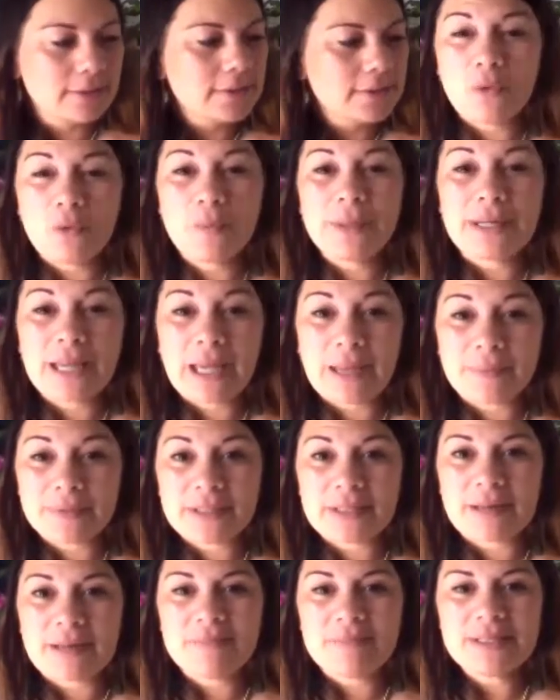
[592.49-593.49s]
There will be
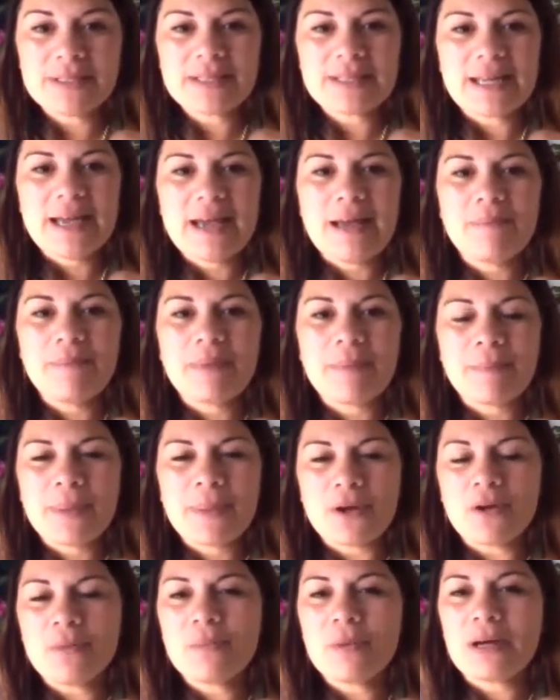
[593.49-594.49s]
capped numbers, but
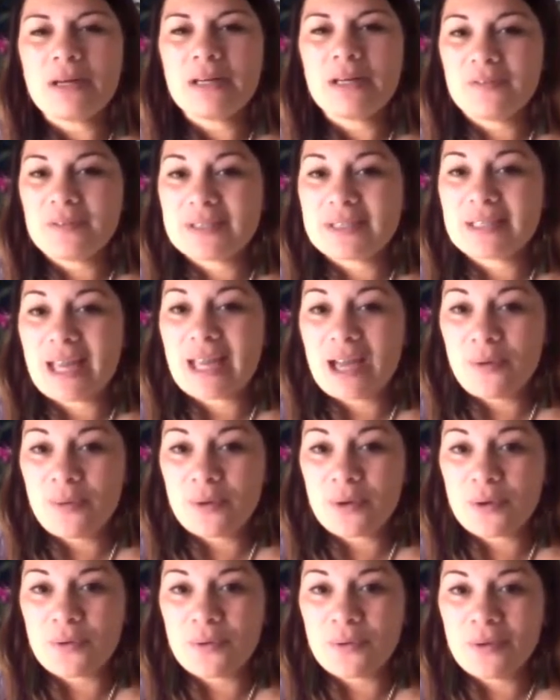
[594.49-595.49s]
bear in mind if it's an
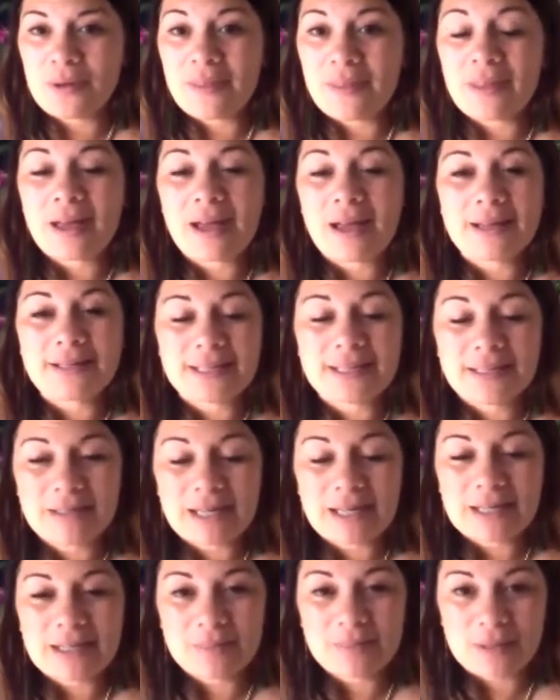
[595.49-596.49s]
hour call and there are 10
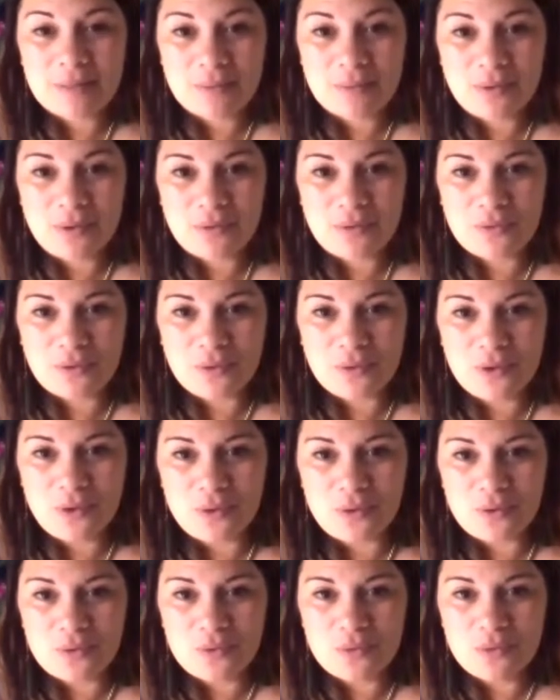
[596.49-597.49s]
other people on the
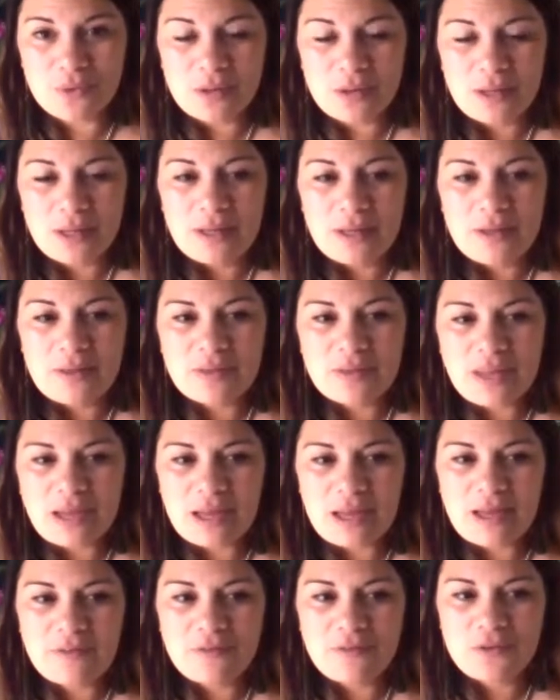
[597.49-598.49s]
call,
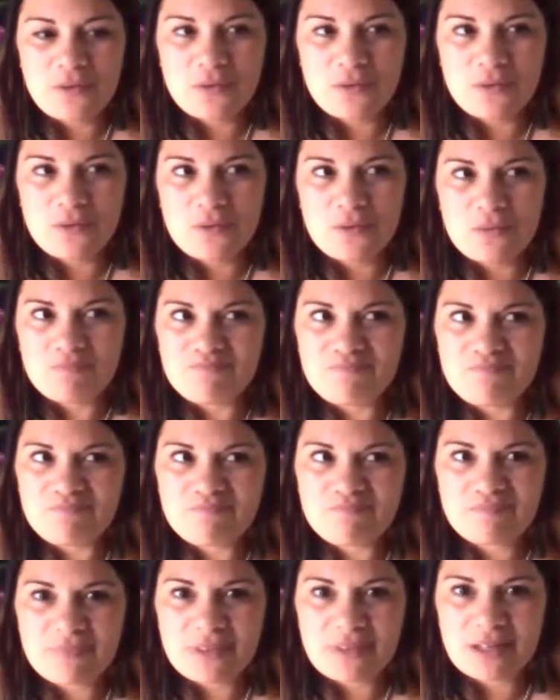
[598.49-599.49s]
that if you
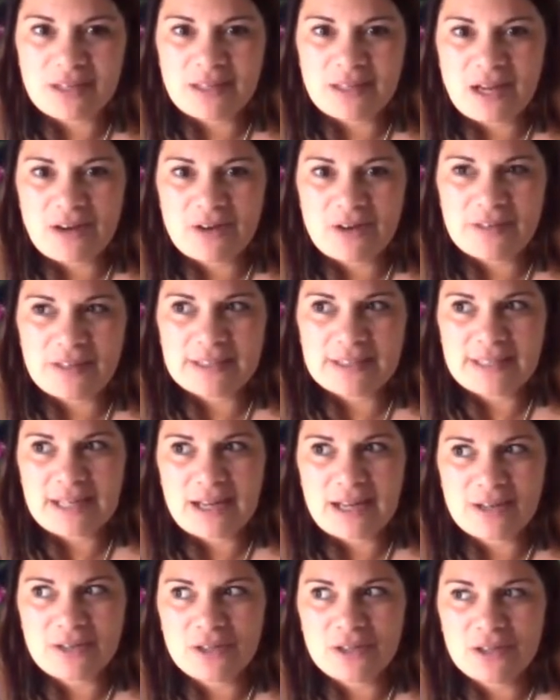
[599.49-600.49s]
narrowed that
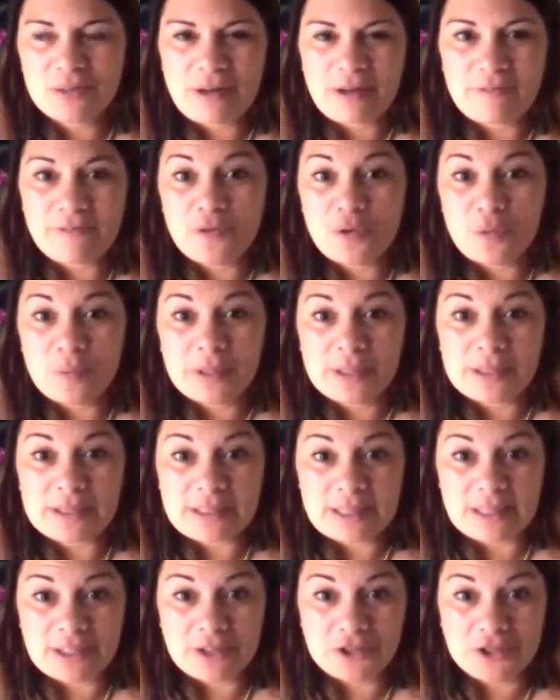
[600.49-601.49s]
down, you've got about 4 minutes
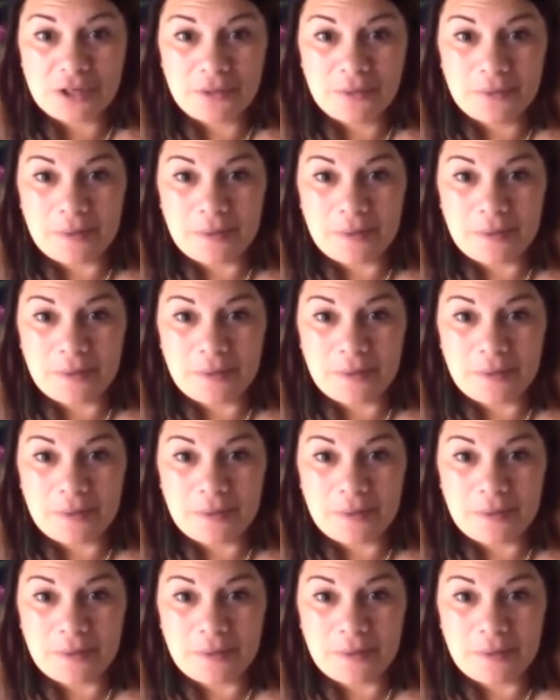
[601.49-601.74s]
each.